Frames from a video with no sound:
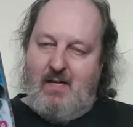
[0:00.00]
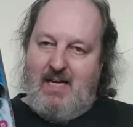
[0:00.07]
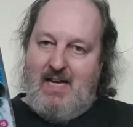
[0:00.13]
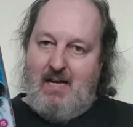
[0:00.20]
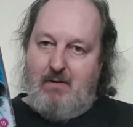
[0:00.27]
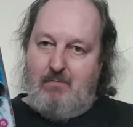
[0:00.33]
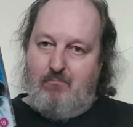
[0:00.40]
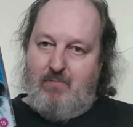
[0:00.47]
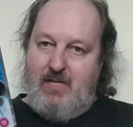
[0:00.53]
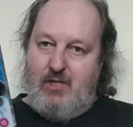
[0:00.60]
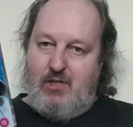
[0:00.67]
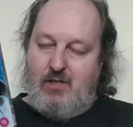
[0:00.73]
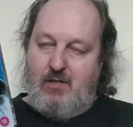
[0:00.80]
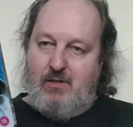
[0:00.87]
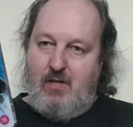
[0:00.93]
it
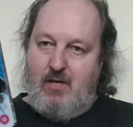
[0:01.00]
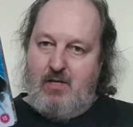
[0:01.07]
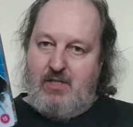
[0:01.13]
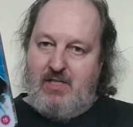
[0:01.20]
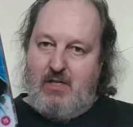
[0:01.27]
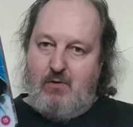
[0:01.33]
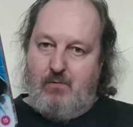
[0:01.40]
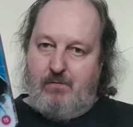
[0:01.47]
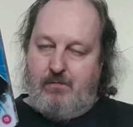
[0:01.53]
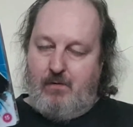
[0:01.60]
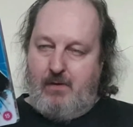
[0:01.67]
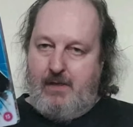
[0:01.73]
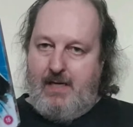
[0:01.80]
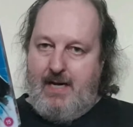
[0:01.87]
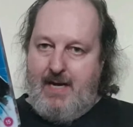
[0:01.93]
reached the Thursday or
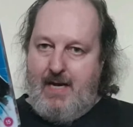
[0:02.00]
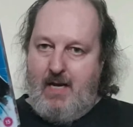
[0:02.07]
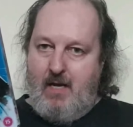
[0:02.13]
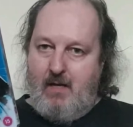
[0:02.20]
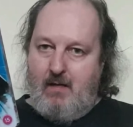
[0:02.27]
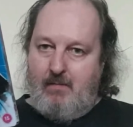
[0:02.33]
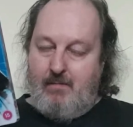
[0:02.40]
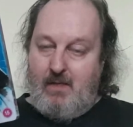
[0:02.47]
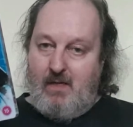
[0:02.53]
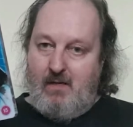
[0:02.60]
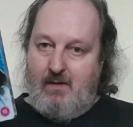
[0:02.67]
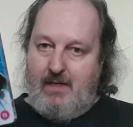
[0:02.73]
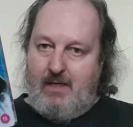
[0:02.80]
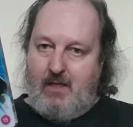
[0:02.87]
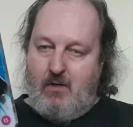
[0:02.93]
Friday.
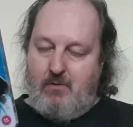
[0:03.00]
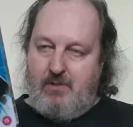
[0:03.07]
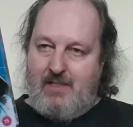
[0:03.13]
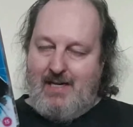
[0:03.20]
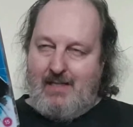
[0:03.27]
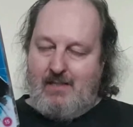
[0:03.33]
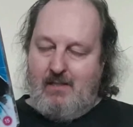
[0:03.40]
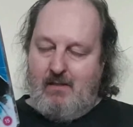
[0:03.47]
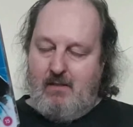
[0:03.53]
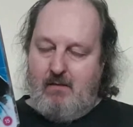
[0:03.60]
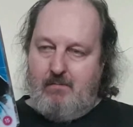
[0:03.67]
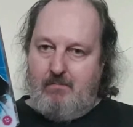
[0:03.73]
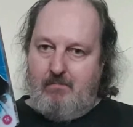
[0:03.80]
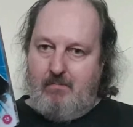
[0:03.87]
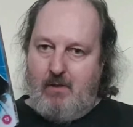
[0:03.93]
I contacted
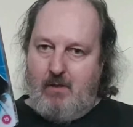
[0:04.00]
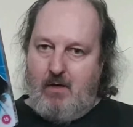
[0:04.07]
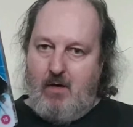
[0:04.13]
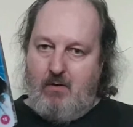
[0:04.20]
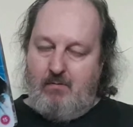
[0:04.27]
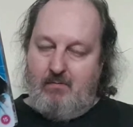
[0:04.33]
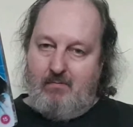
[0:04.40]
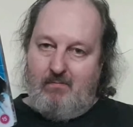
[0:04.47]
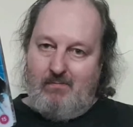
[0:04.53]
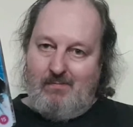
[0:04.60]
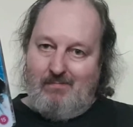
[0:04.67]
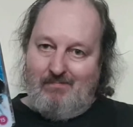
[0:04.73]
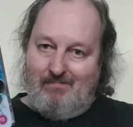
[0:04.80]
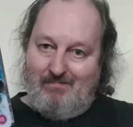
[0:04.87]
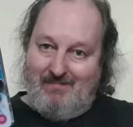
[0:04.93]
them on
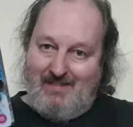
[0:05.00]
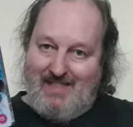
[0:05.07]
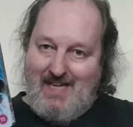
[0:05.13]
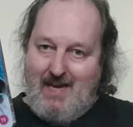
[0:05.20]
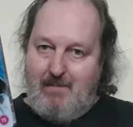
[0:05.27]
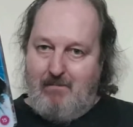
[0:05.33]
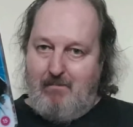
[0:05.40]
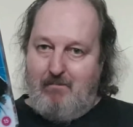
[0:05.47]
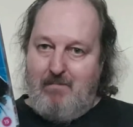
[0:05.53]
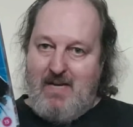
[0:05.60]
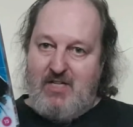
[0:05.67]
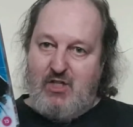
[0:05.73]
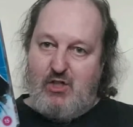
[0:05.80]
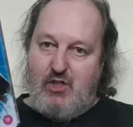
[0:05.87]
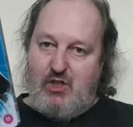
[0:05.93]
their
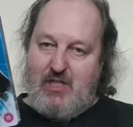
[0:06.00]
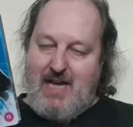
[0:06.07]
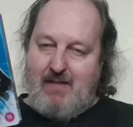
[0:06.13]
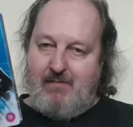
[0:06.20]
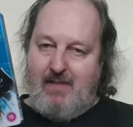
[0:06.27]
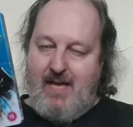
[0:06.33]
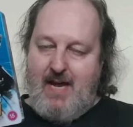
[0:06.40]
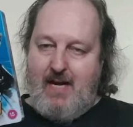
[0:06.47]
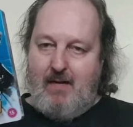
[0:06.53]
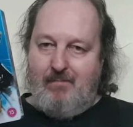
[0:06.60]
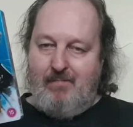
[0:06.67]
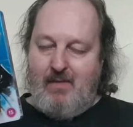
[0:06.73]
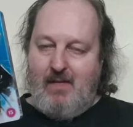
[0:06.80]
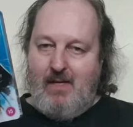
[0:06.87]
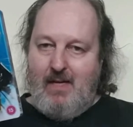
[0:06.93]
message chat thing,
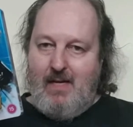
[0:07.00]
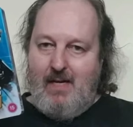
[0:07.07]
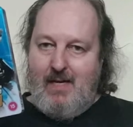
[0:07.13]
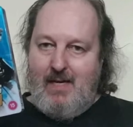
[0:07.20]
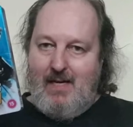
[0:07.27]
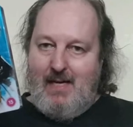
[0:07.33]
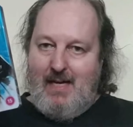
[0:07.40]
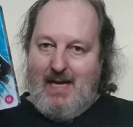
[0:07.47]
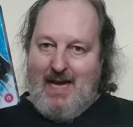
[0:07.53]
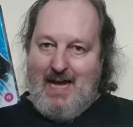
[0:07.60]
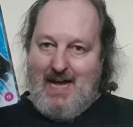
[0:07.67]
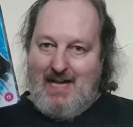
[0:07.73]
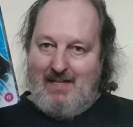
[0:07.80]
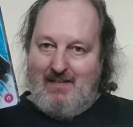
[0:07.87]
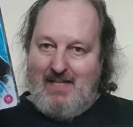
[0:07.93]

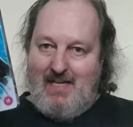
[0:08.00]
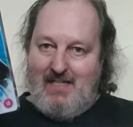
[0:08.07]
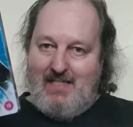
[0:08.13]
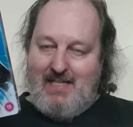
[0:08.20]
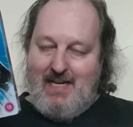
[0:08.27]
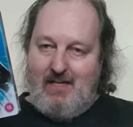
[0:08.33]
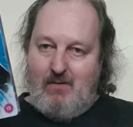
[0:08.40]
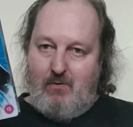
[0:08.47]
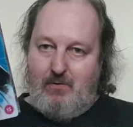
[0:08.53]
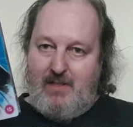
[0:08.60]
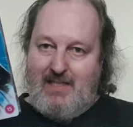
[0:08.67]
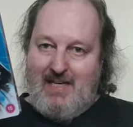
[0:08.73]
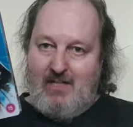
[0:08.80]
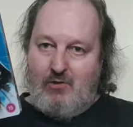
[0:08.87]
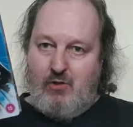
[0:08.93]
and they said they'd
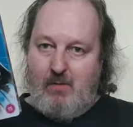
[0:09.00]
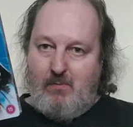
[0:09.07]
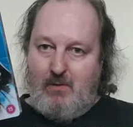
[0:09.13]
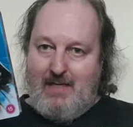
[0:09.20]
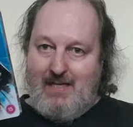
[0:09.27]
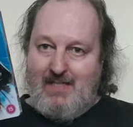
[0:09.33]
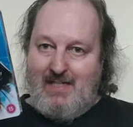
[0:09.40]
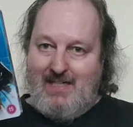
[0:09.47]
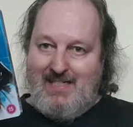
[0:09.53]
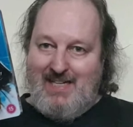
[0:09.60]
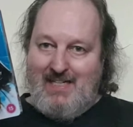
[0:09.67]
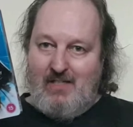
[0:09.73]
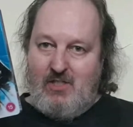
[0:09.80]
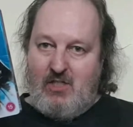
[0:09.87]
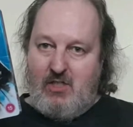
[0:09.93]
had trouble getting it
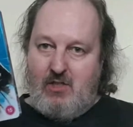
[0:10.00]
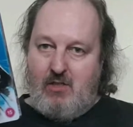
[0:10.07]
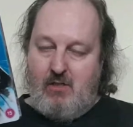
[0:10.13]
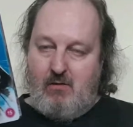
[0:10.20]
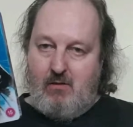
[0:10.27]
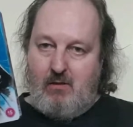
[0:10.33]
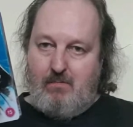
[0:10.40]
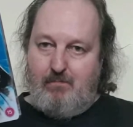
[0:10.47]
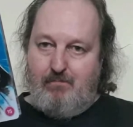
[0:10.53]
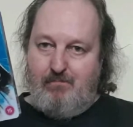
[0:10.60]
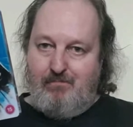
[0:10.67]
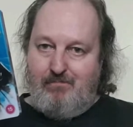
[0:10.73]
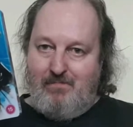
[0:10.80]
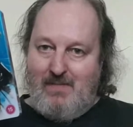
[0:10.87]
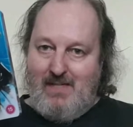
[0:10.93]
in stock.
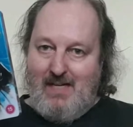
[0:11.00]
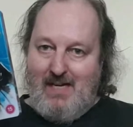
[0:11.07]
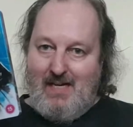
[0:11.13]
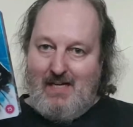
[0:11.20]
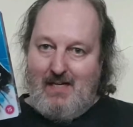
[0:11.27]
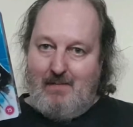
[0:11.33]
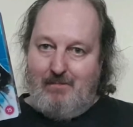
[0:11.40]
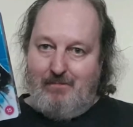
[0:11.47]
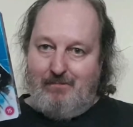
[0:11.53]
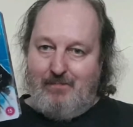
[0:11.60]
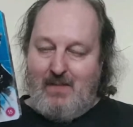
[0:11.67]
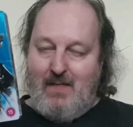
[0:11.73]
And